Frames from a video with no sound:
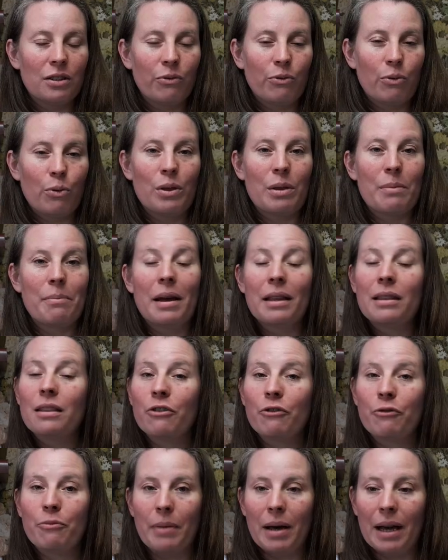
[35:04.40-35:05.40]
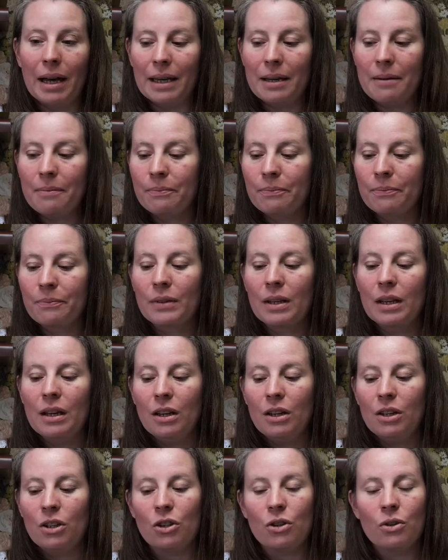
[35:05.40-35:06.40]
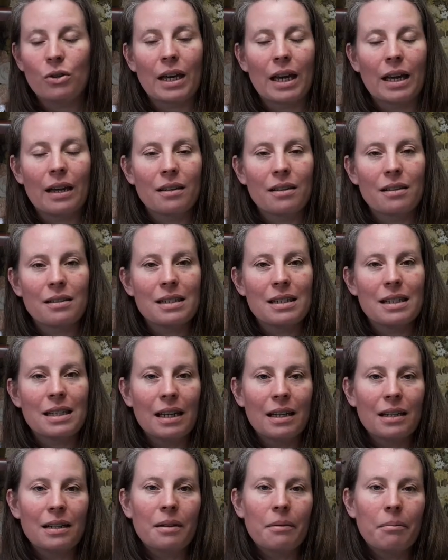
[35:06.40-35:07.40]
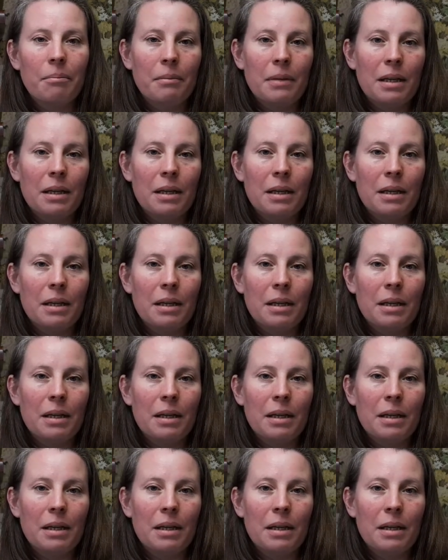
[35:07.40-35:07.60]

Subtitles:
it for the month of May. You can send